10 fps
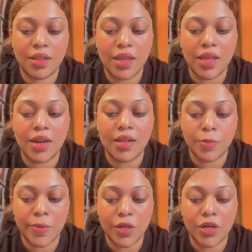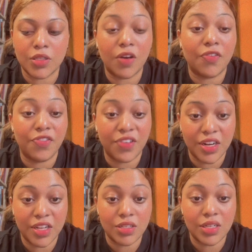it is because of
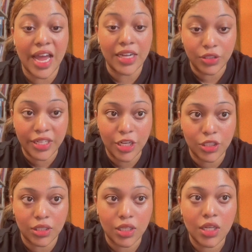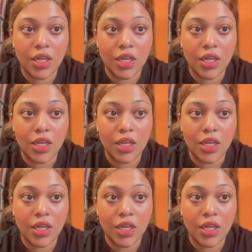Finnish education.